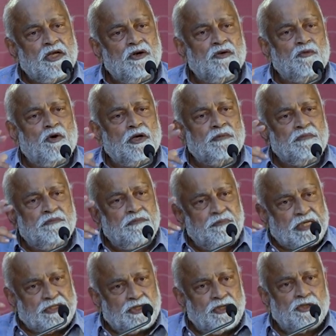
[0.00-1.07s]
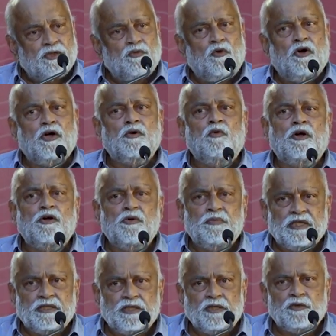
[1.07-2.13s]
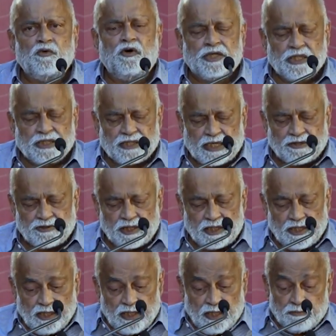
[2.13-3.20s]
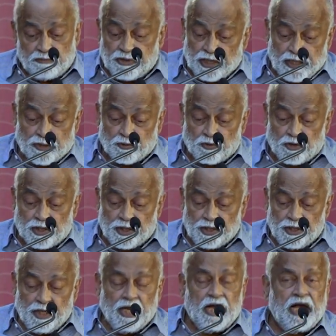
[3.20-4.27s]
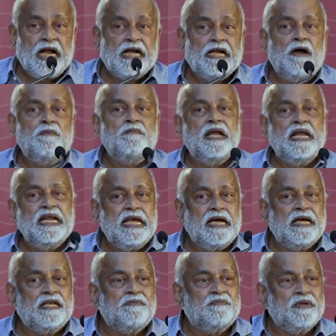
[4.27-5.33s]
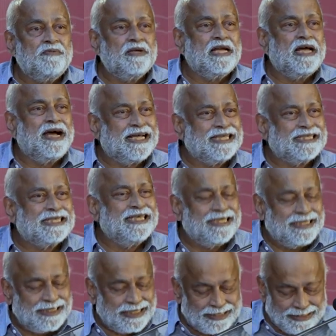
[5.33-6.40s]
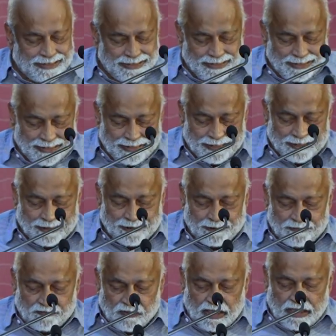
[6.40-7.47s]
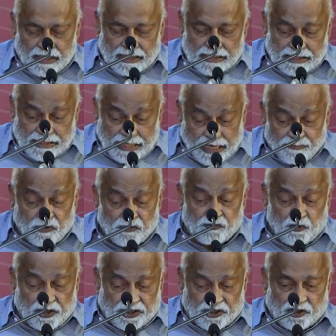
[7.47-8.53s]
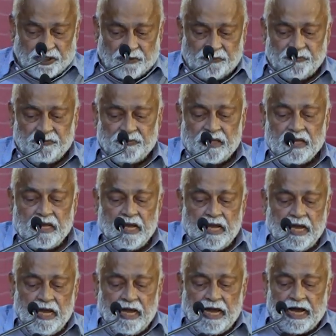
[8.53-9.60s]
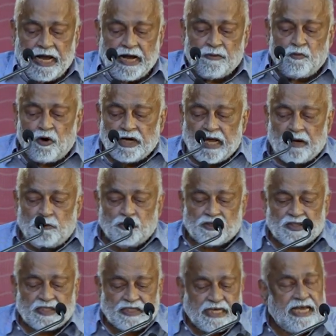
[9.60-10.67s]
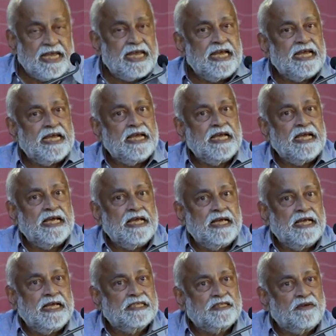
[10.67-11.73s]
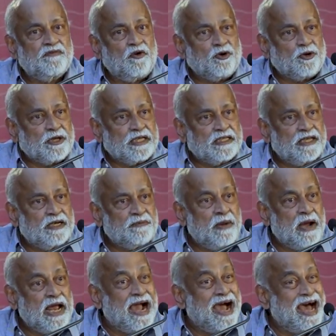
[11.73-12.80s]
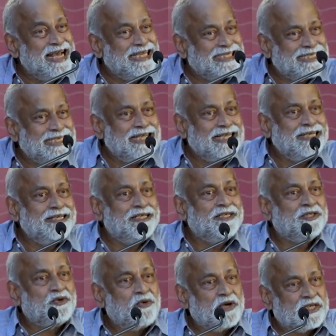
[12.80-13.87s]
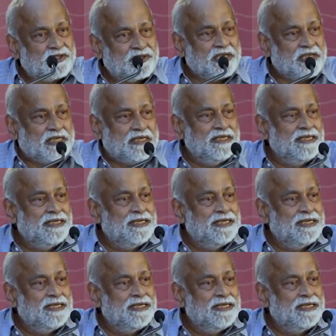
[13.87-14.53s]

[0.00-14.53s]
on what pictures want, what do pictures want, etc. Brilliant work. And now many other people are asking this type of question. And what I would say is the following, that by asking this question,